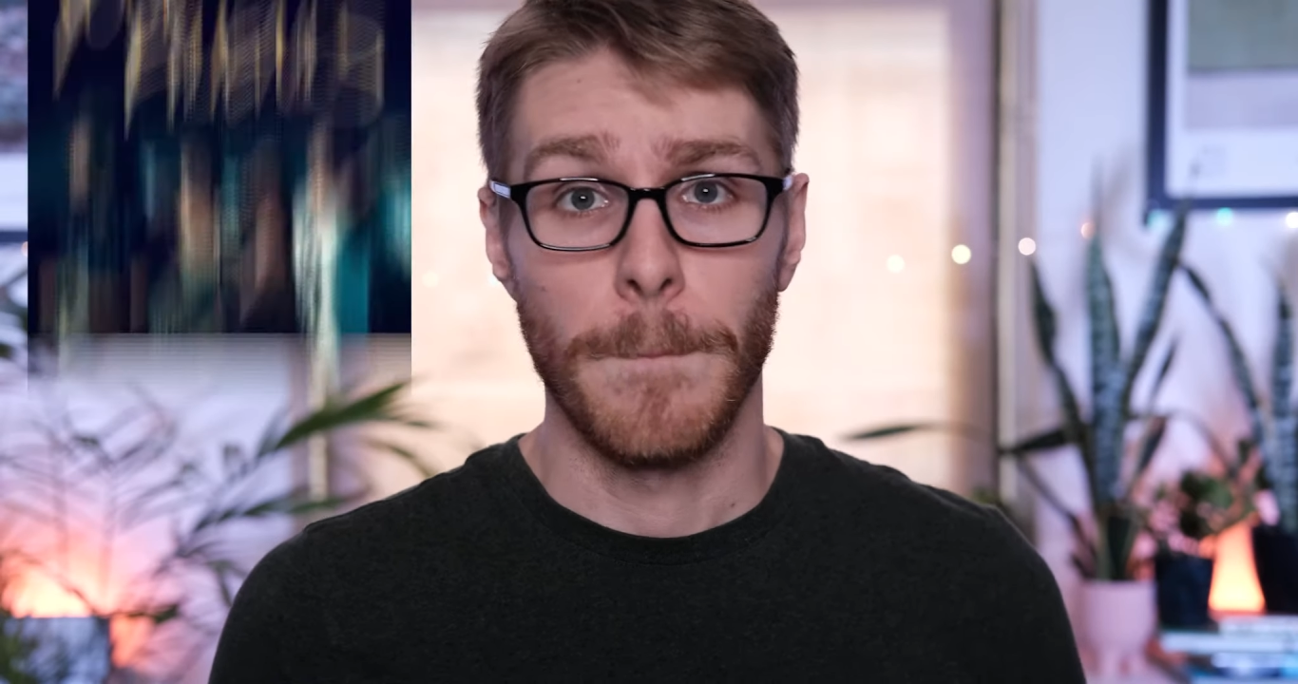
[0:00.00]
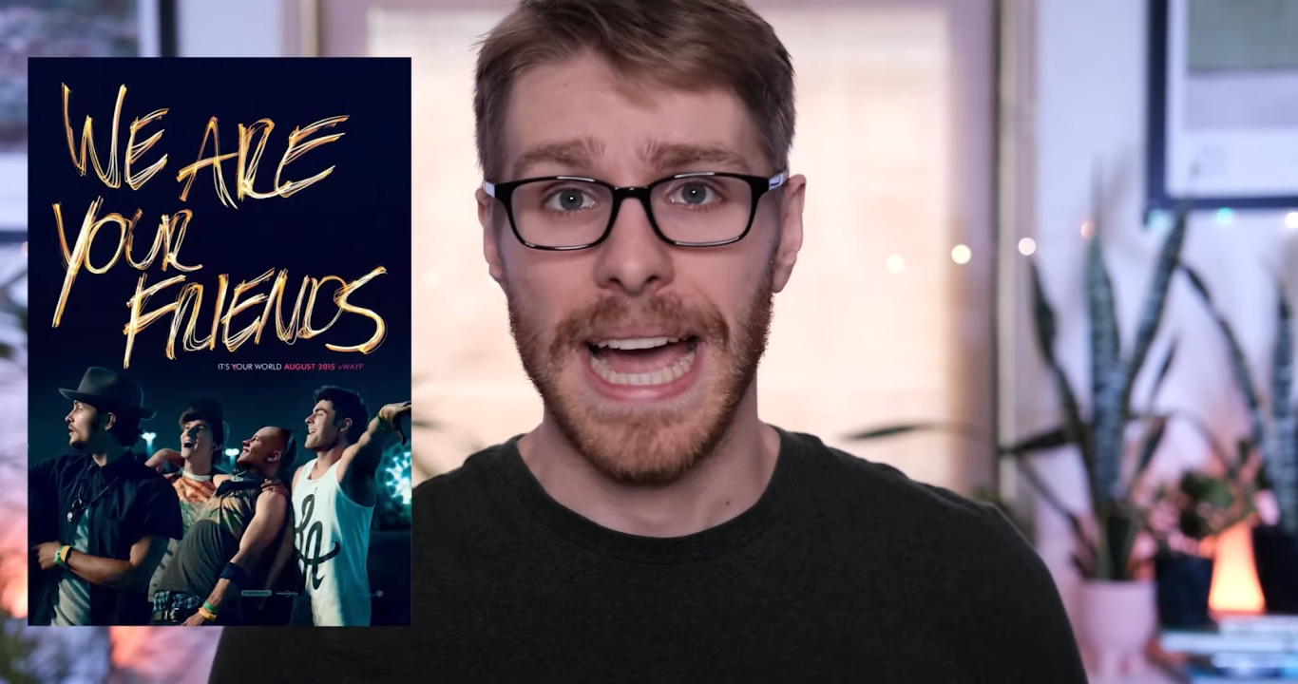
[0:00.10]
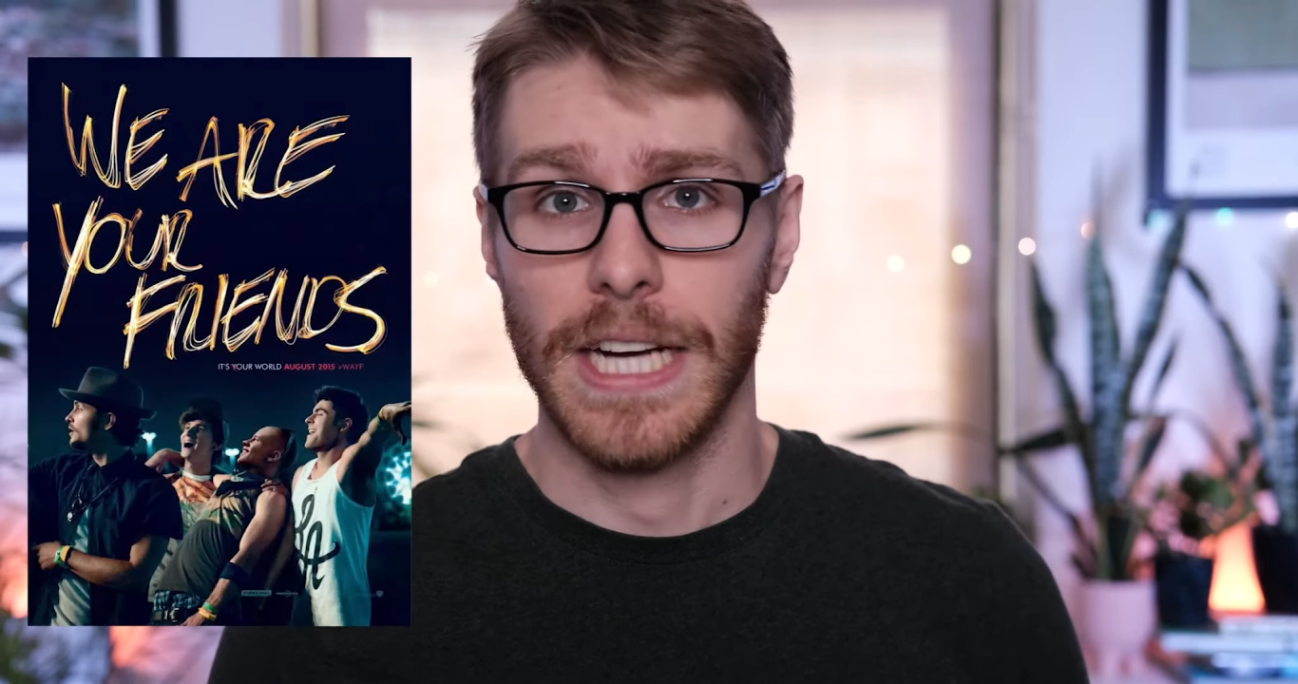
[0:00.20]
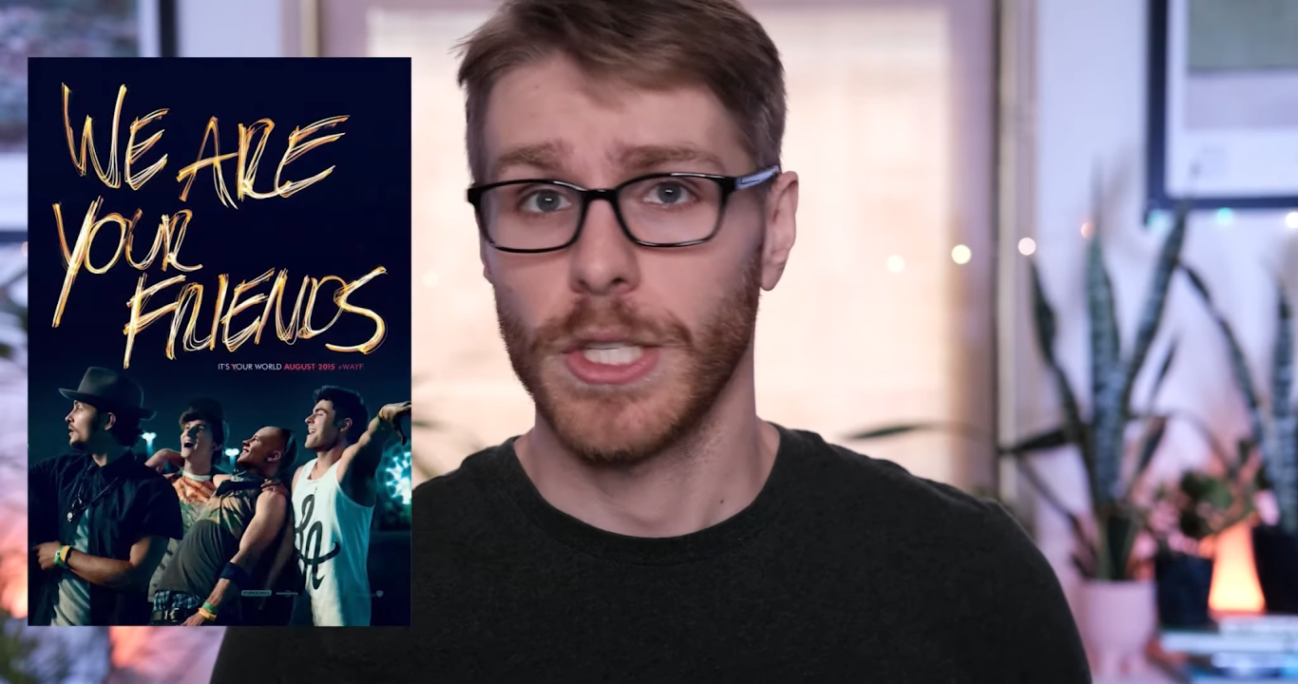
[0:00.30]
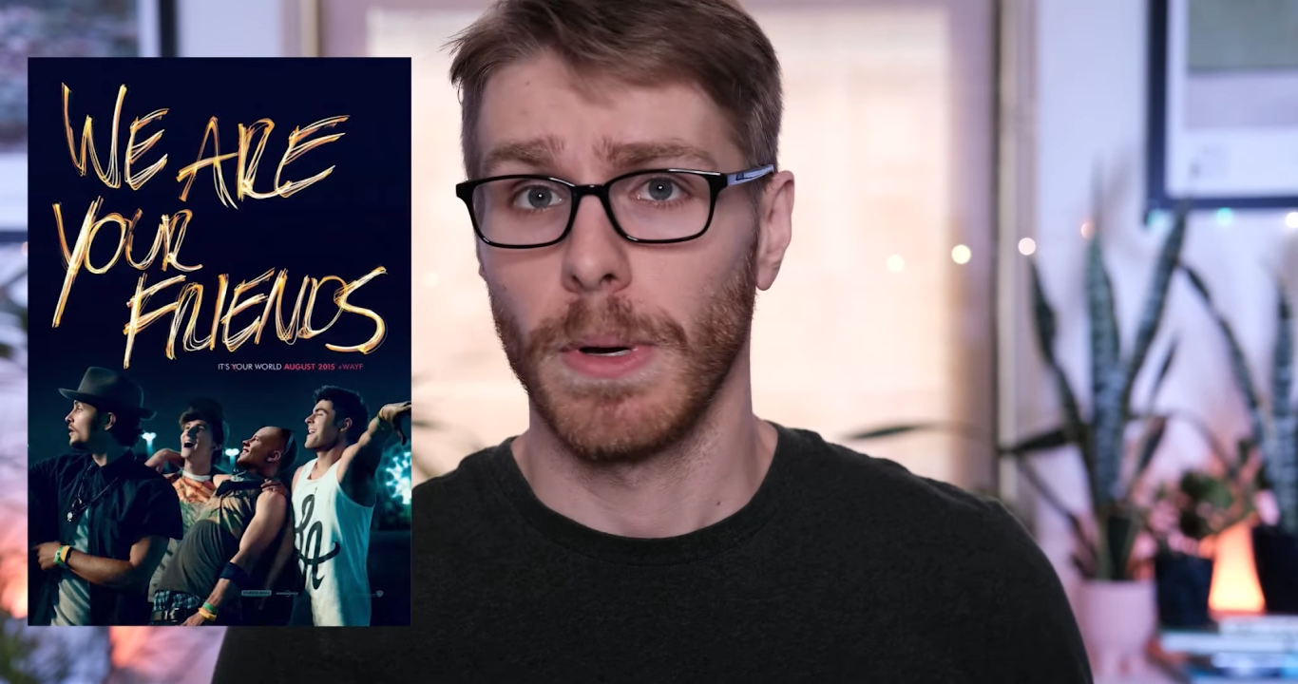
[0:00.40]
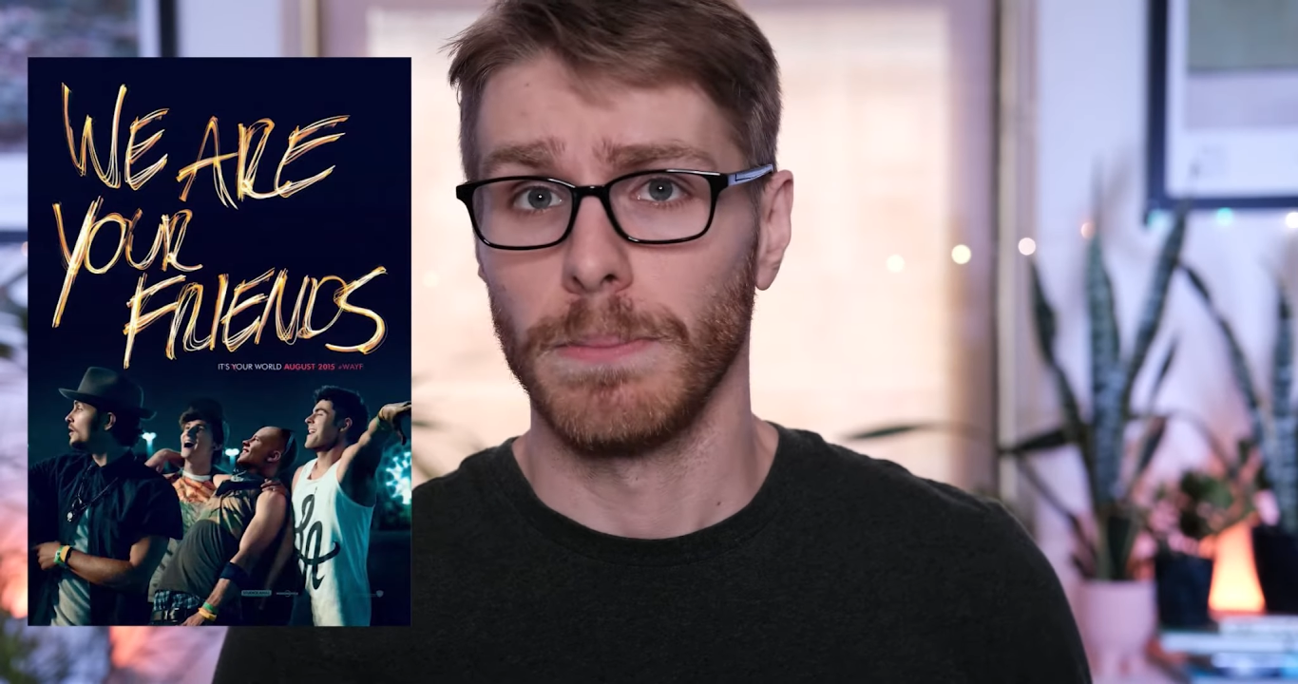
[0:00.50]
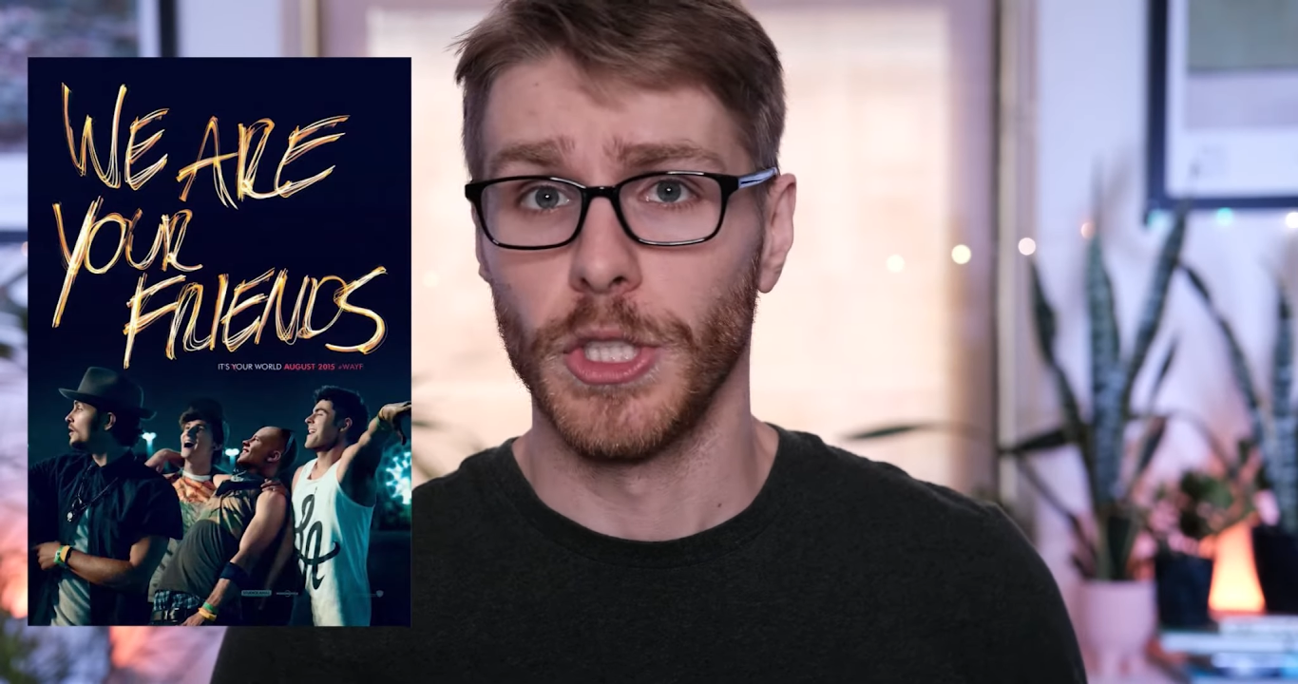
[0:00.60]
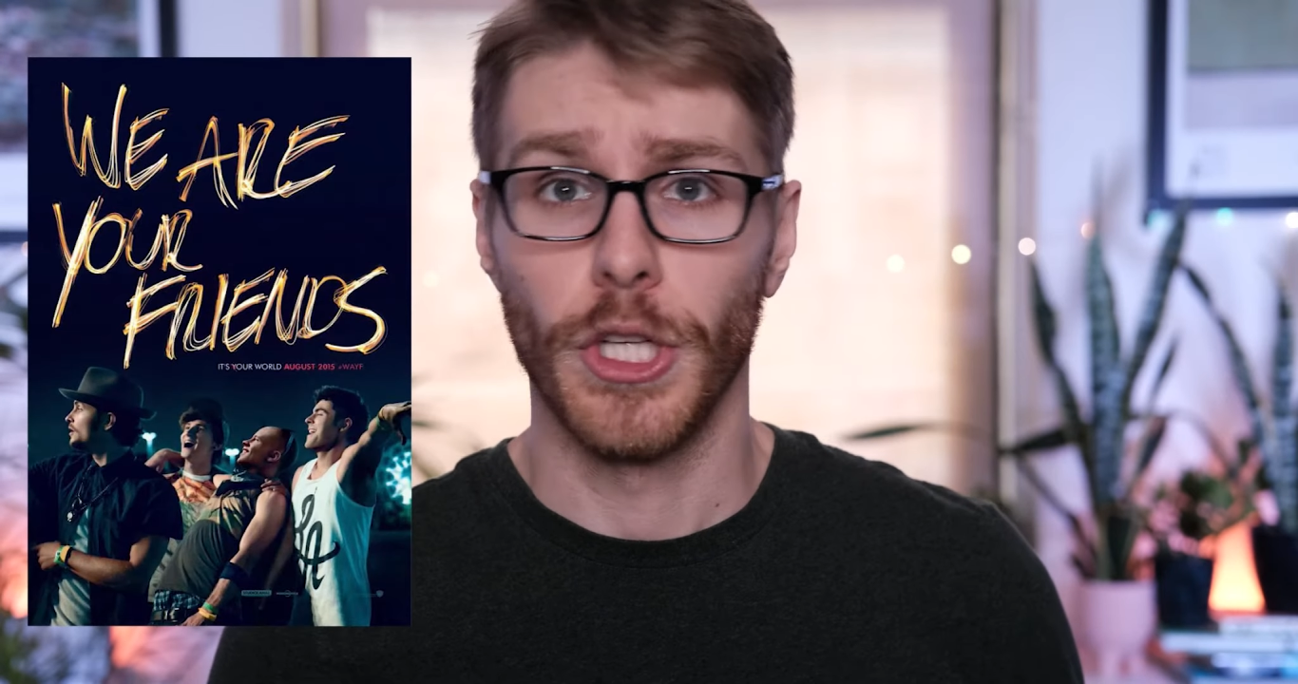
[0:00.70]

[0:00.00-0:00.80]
Maximum